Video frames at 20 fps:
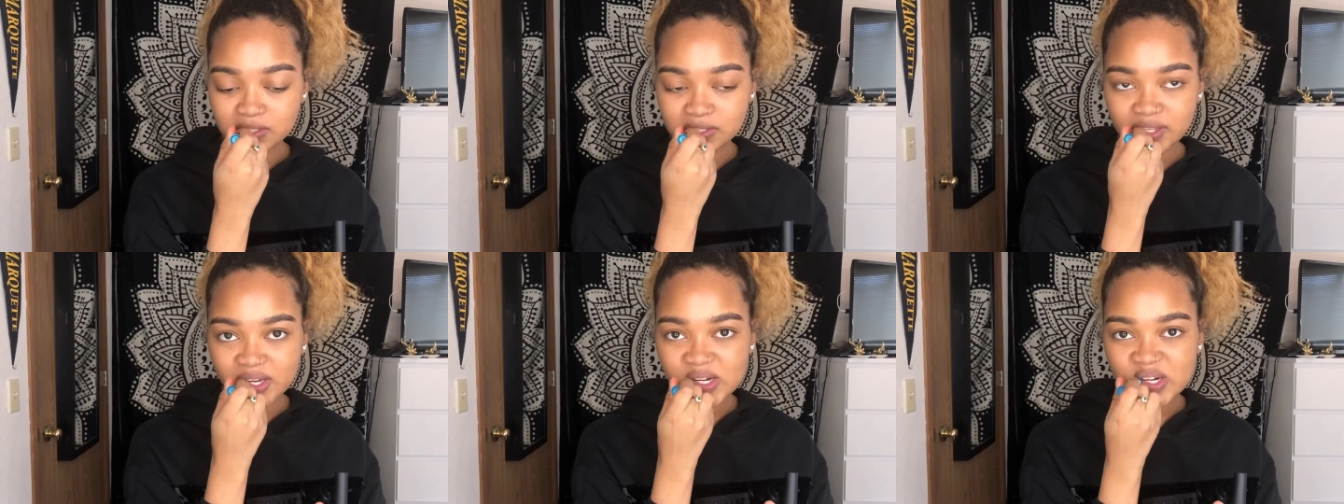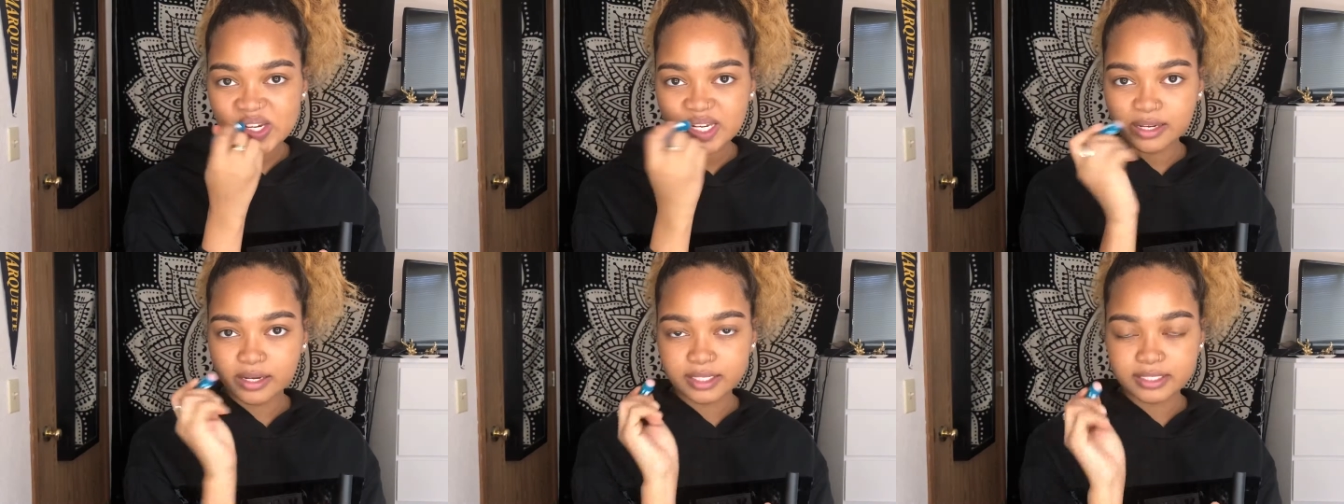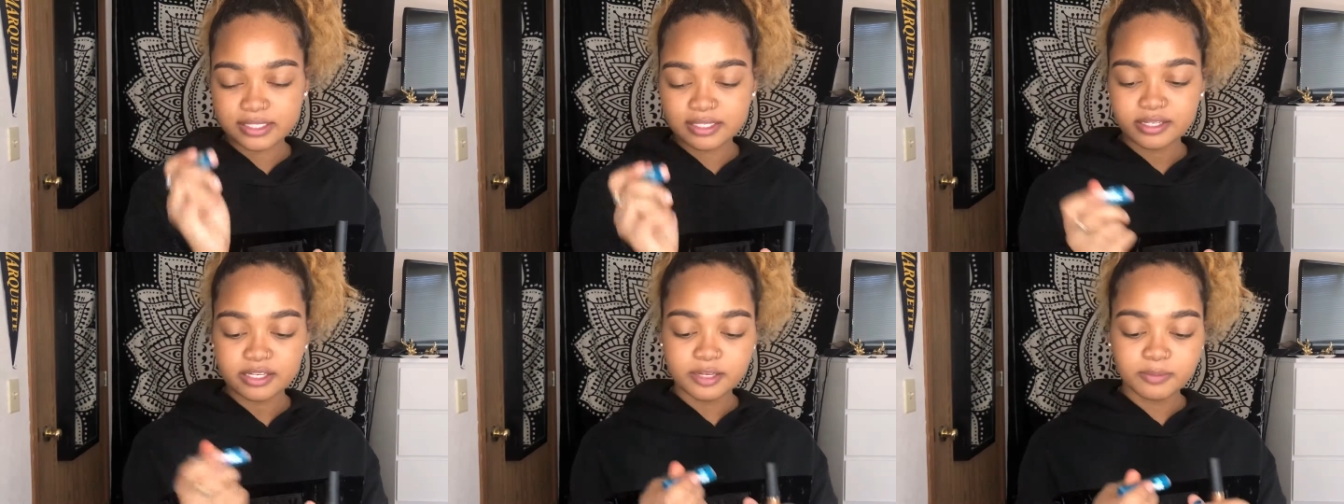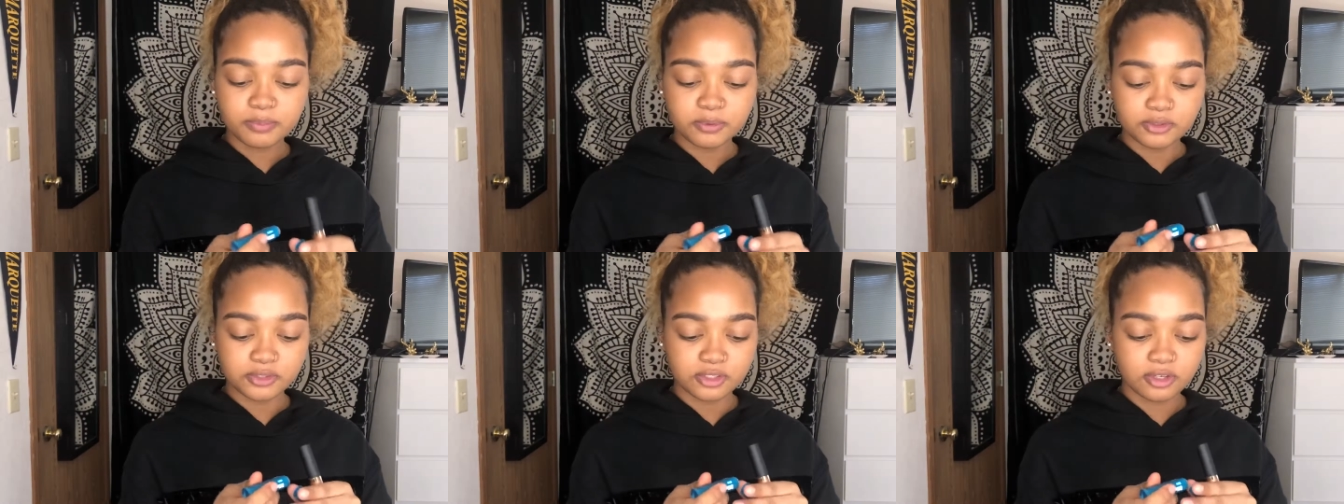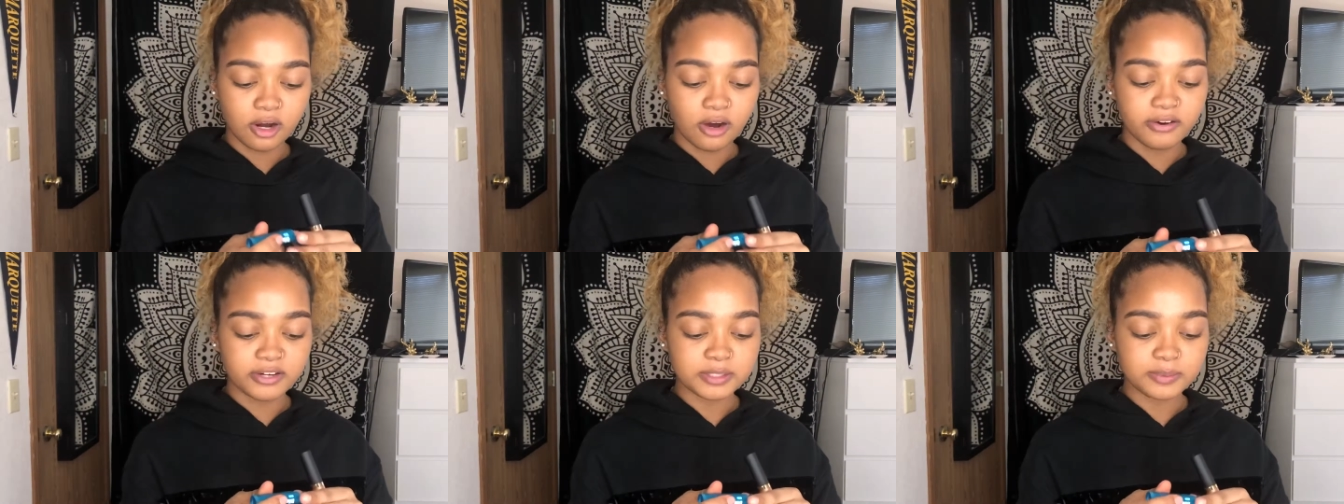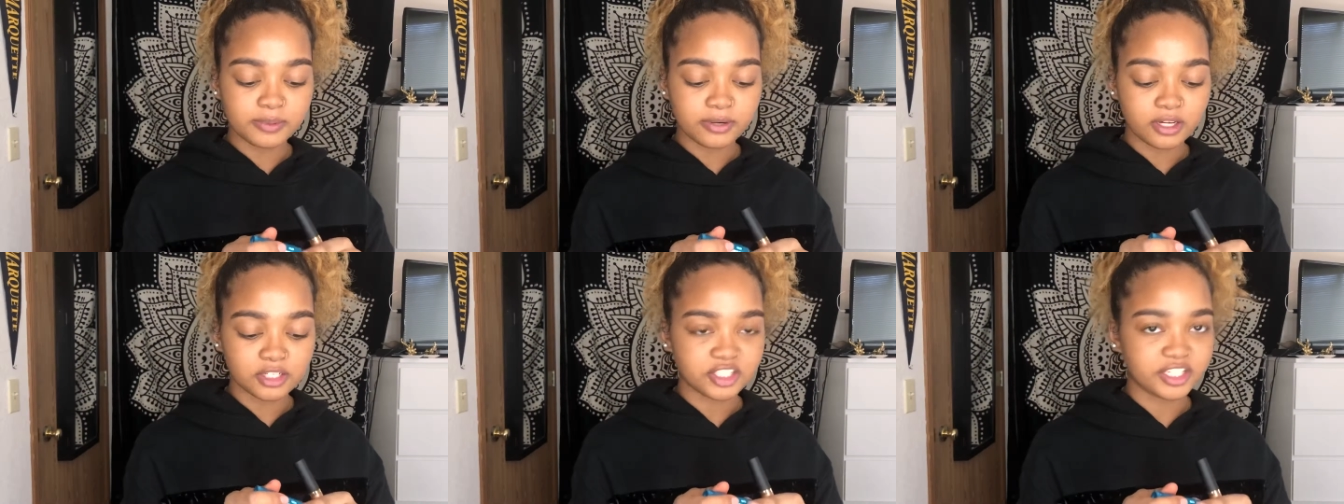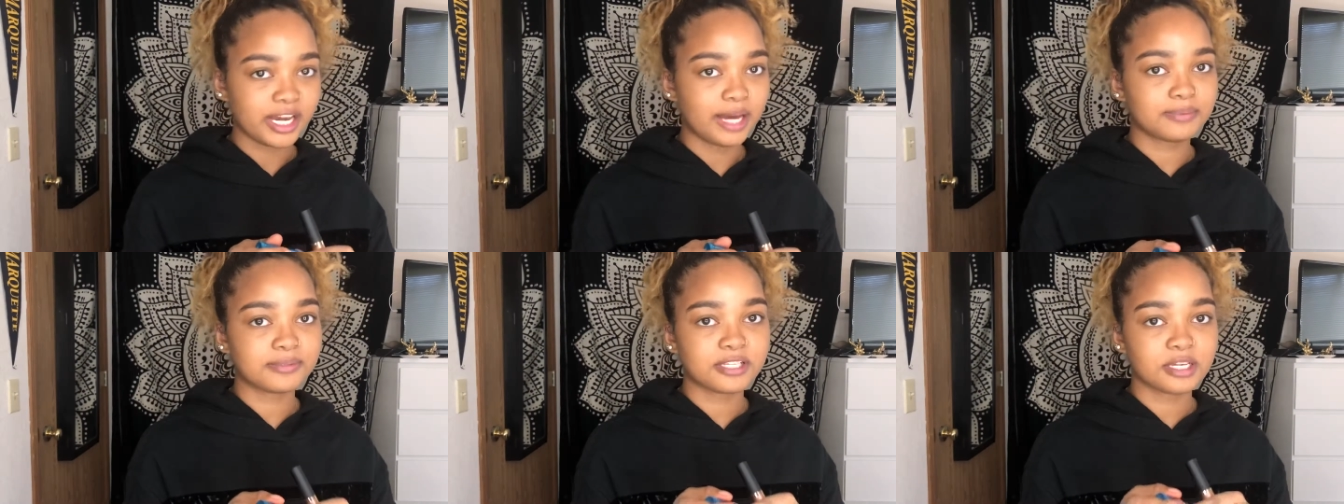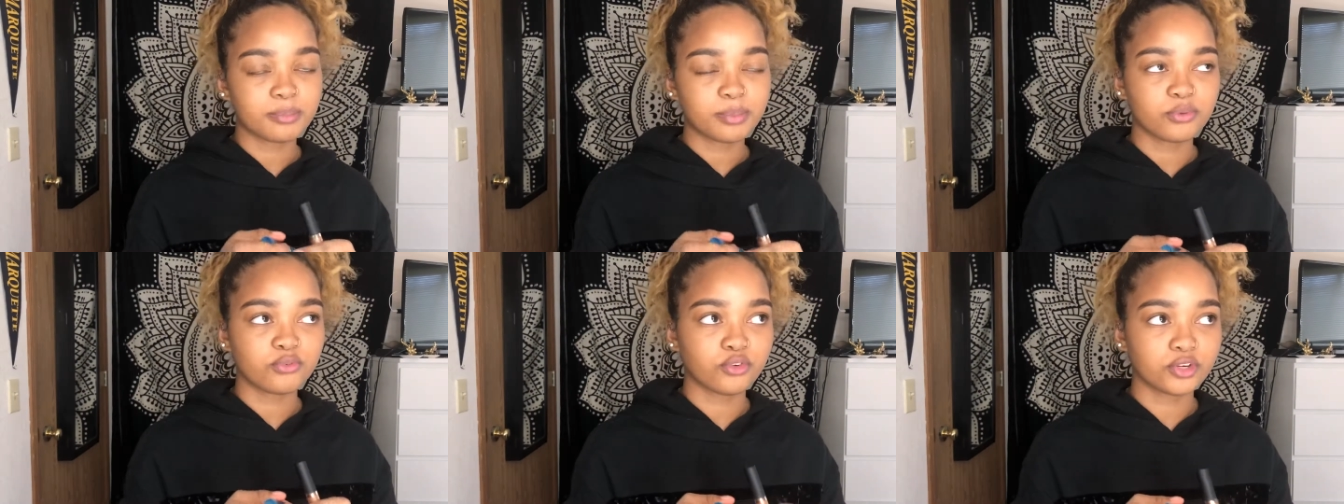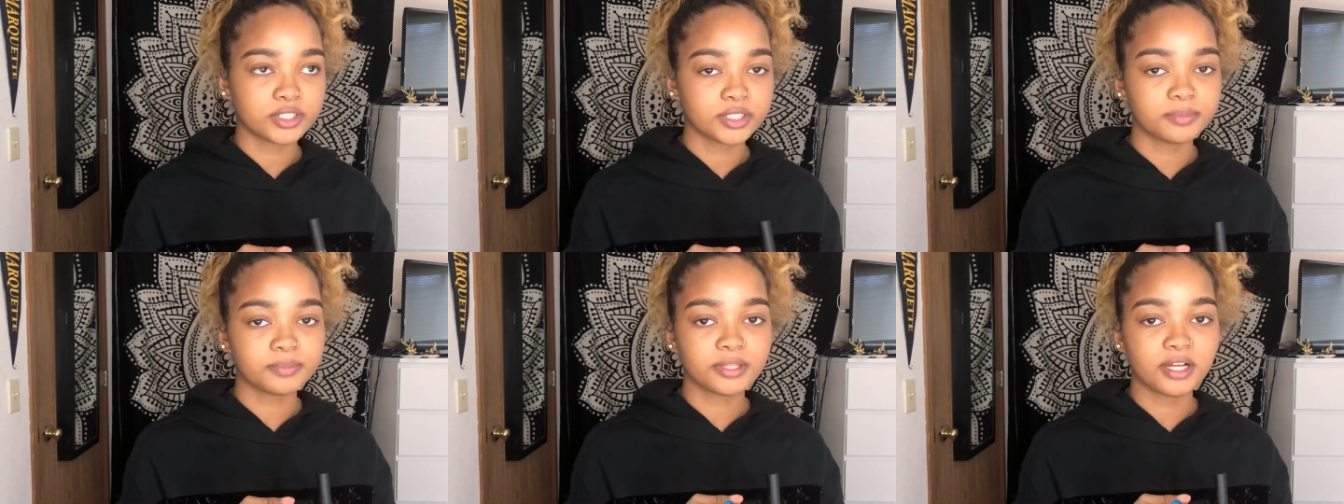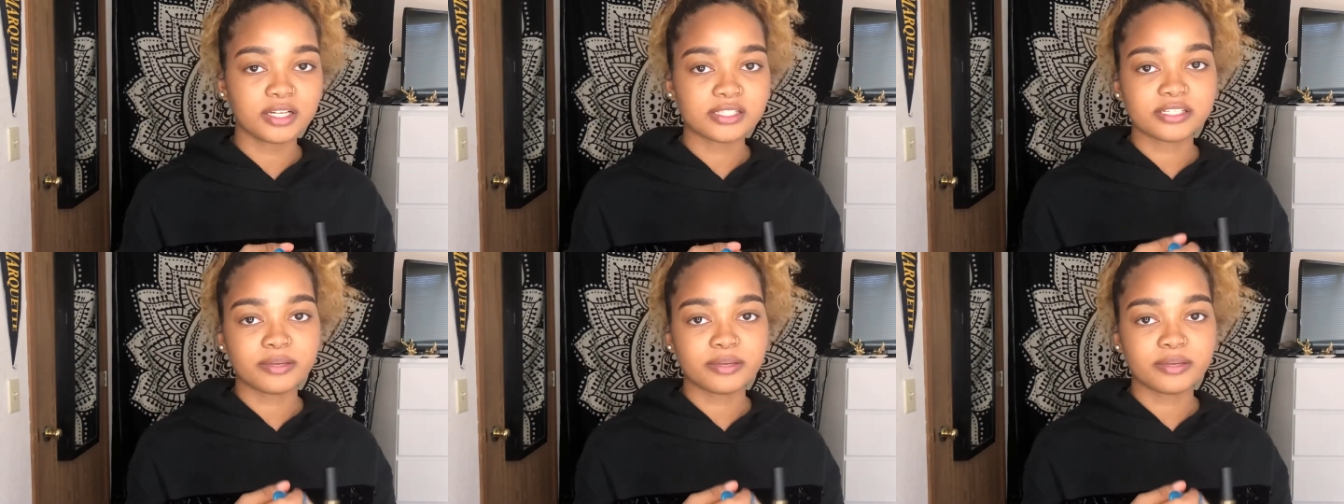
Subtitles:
is actually a tip. You should always put on chapstick before lip gloss.